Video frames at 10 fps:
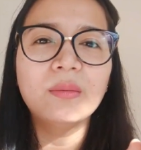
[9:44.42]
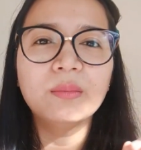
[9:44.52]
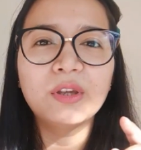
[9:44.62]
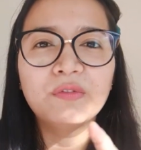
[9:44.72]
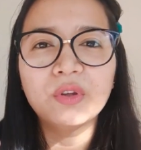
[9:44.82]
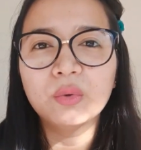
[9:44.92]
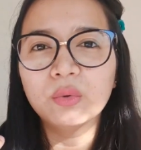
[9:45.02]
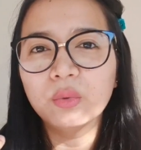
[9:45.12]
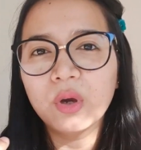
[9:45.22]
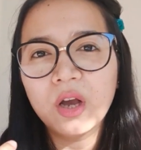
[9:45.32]
If
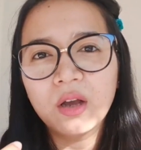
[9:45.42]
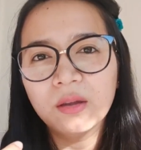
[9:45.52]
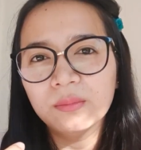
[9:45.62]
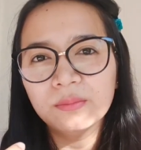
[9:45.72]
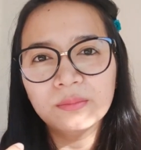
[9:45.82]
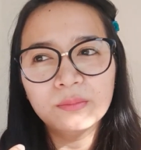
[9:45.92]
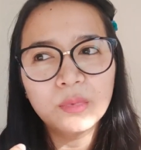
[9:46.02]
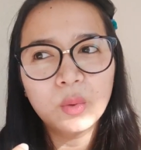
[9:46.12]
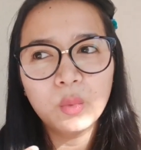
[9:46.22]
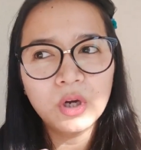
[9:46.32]
you
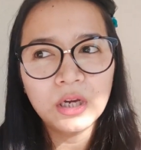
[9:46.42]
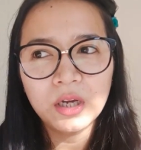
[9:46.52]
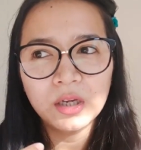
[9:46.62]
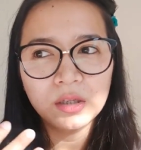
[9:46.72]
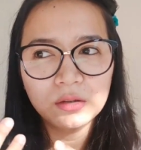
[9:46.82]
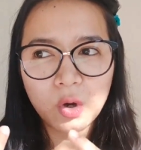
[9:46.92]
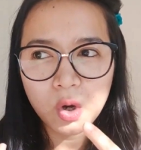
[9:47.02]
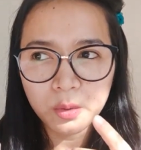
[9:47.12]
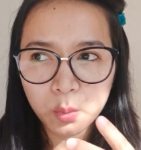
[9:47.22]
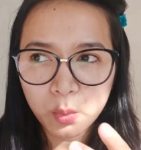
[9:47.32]
work
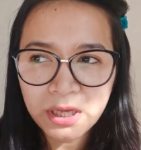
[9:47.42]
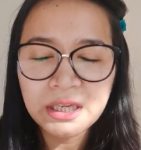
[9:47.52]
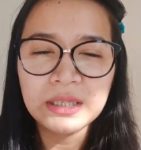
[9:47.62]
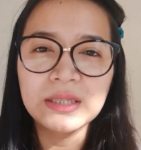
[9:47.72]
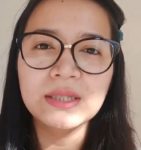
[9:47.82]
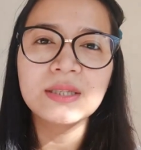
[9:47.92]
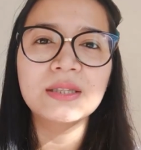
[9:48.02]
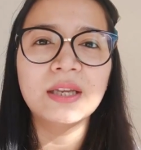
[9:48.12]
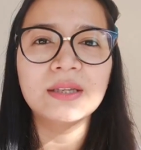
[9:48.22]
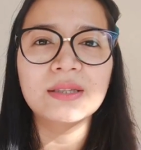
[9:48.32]
on weekends,
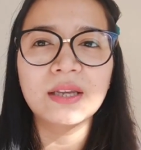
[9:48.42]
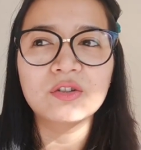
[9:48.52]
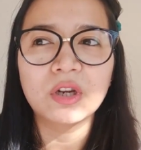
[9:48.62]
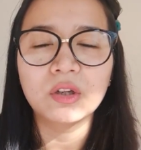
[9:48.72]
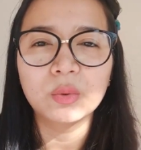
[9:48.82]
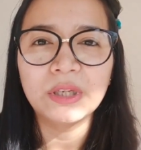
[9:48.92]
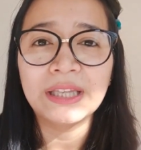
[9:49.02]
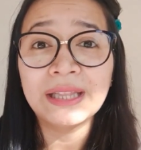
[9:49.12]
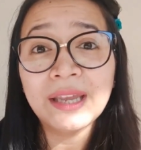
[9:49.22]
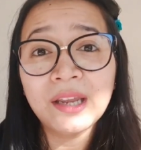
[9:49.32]
there's extra
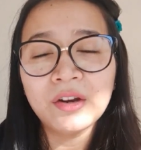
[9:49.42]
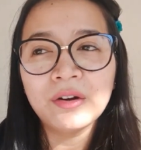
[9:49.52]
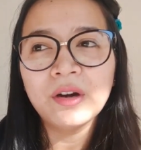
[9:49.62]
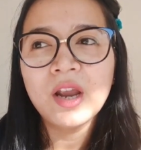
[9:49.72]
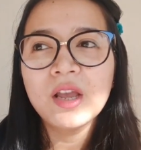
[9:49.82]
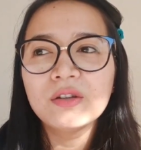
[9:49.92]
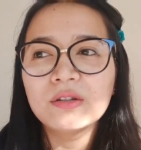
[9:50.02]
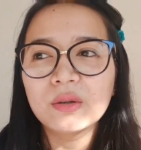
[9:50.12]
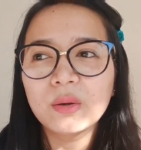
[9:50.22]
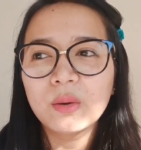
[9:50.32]
loading there.
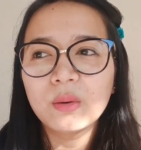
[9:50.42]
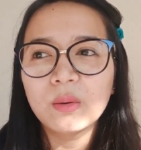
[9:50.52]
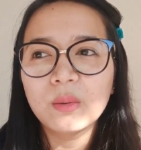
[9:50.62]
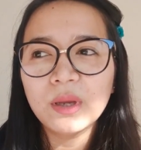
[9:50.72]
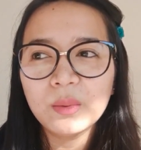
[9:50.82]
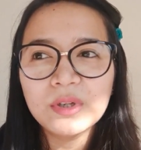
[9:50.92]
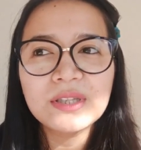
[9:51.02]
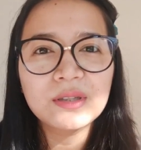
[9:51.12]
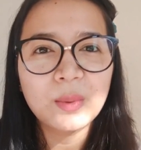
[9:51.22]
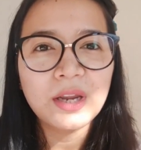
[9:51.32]
So it
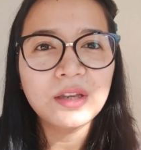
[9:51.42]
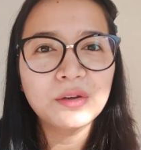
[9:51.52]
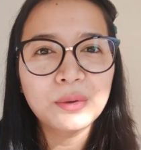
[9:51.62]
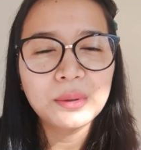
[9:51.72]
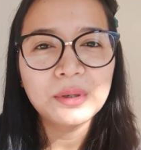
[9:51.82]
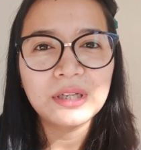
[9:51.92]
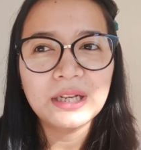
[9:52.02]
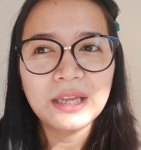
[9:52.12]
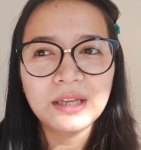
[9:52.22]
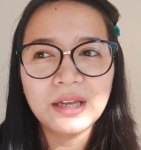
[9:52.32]
was quite good.
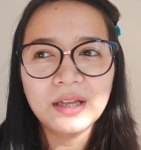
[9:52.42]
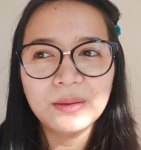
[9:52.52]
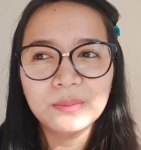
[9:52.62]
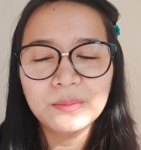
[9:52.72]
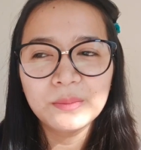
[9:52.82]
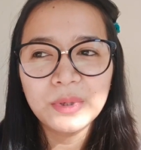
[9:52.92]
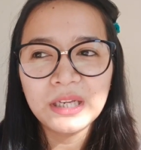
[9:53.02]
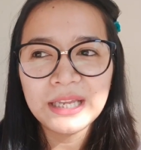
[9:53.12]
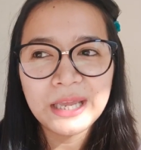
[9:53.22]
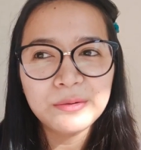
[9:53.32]
Like
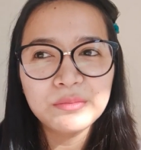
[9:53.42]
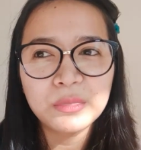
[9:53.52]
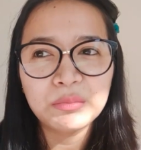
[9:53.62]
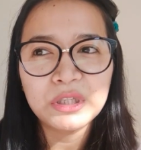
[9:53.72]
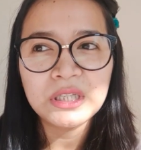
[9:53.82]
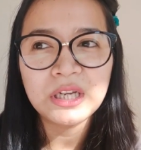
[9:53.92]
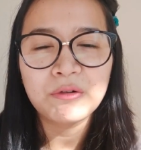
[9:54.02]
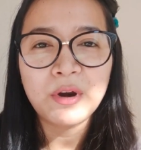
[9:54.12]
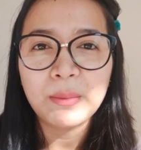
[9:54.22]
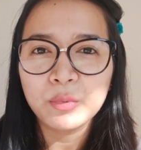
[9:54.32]
it helped me build a
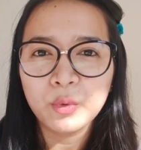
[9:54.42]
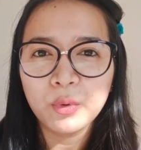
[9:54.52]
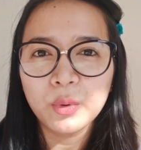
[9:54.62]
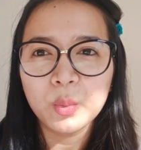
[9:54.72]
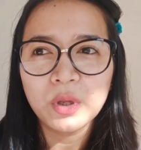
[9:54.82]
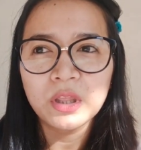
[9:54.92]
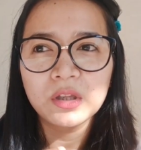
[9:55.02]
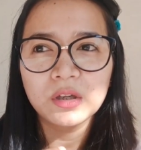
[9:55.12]
rapport with